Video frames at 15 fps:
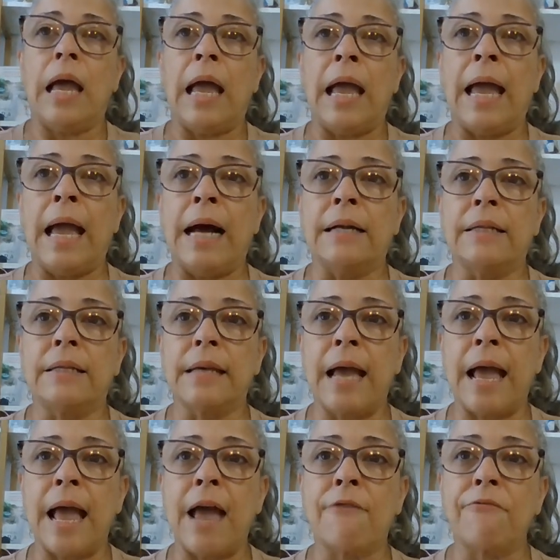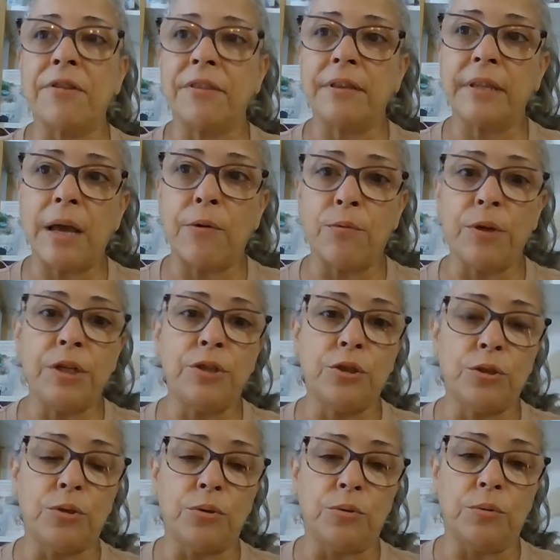And everything that we
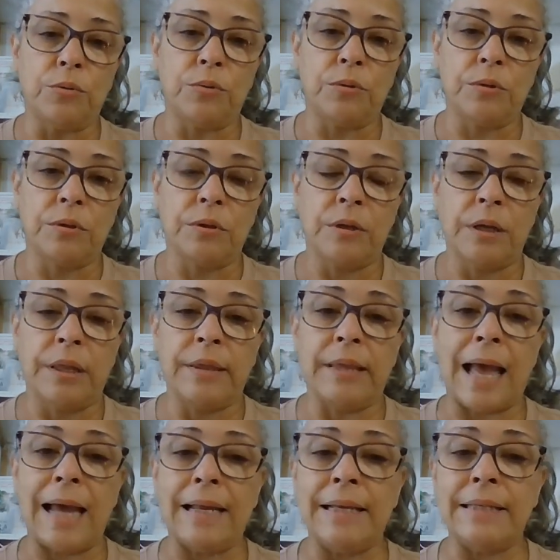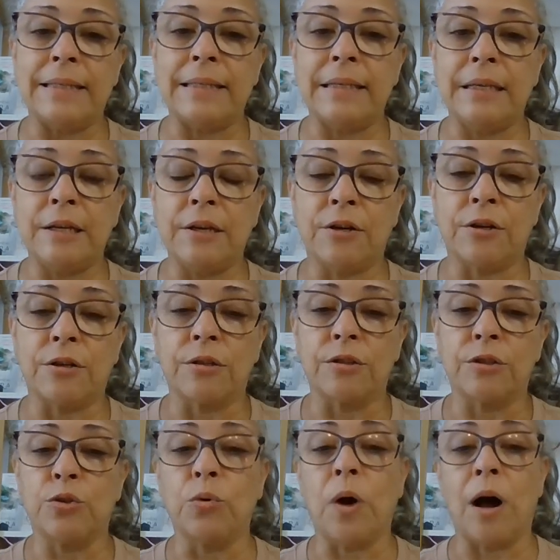do that is here
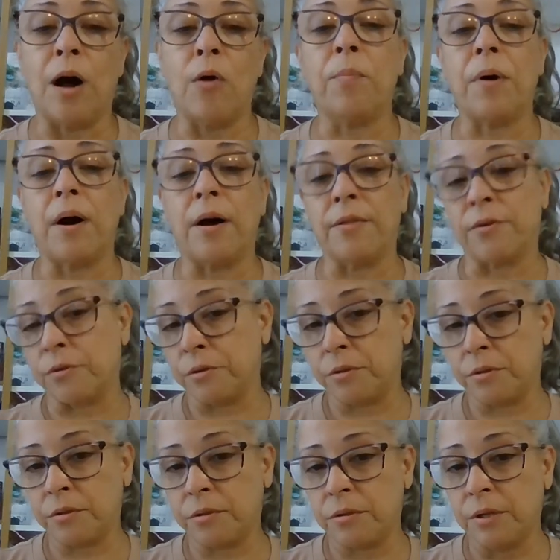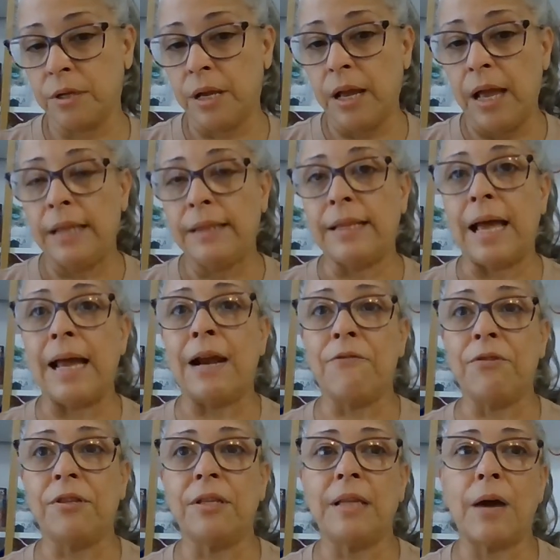to help others, that
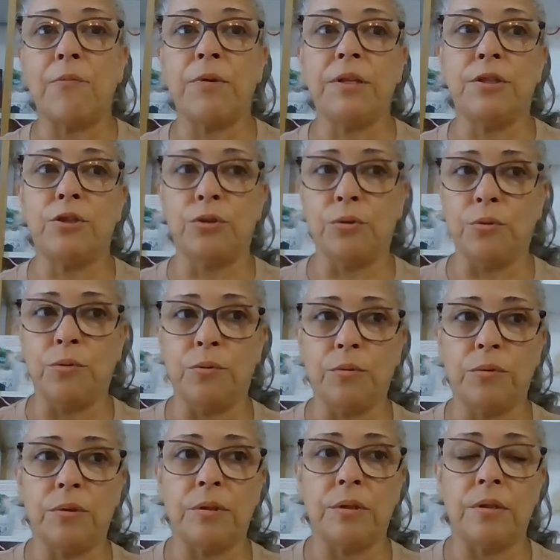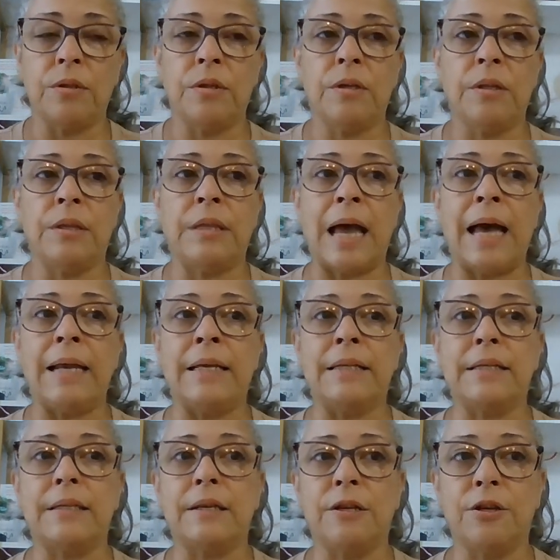everything that we do that
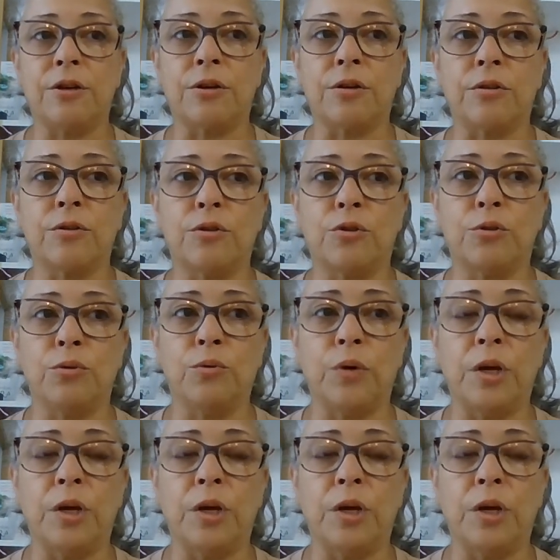is here to